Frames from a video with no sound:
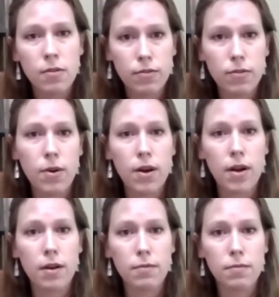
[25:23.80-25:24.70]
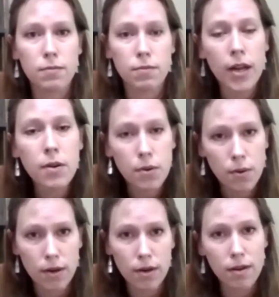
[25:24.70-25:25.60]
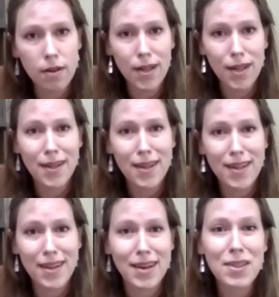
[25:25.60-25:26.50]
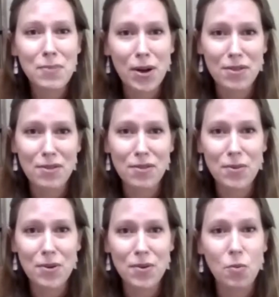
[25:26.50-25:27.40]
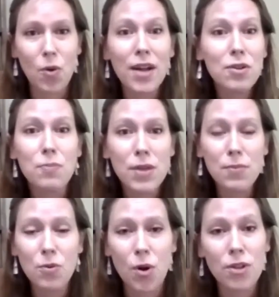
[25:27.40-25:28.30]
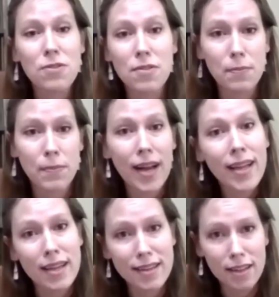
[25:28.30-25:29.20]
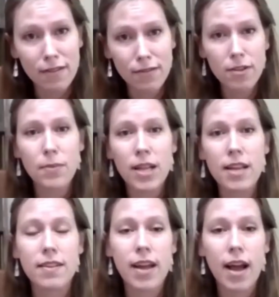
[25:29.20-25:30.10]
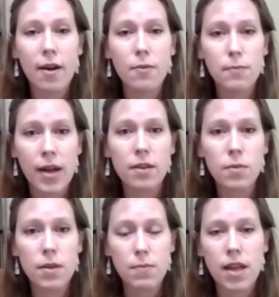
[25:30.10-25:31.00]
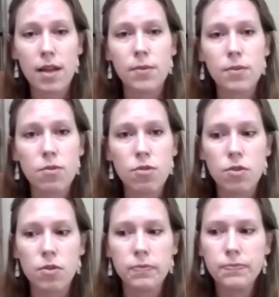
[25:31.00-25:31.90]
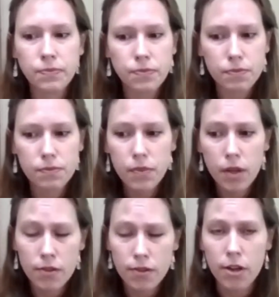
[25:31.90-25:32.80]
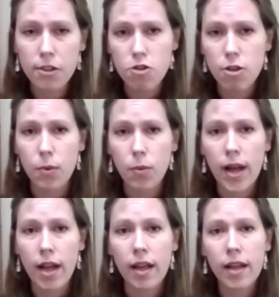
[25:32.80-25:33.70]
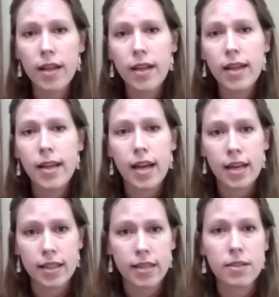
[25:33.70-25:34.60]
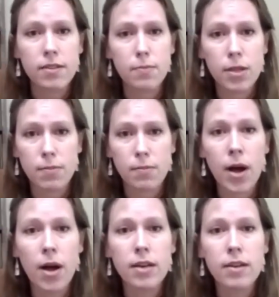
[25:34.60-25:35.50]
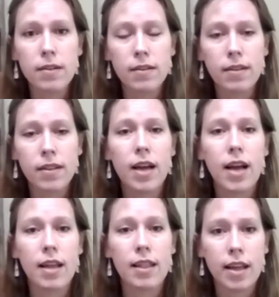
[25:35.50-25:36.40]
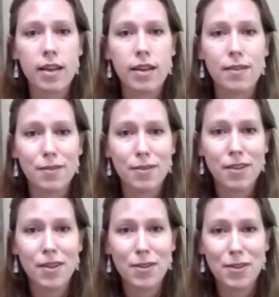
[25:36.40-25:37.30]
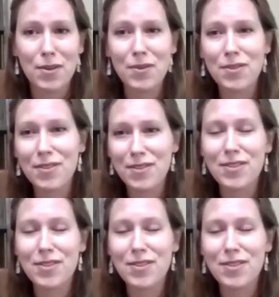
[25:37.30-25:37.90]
for rhino horn and other parts of the world? Why do people want to buy it in the first place? And how might we be able to start to chip away at that ultimate demand, and then those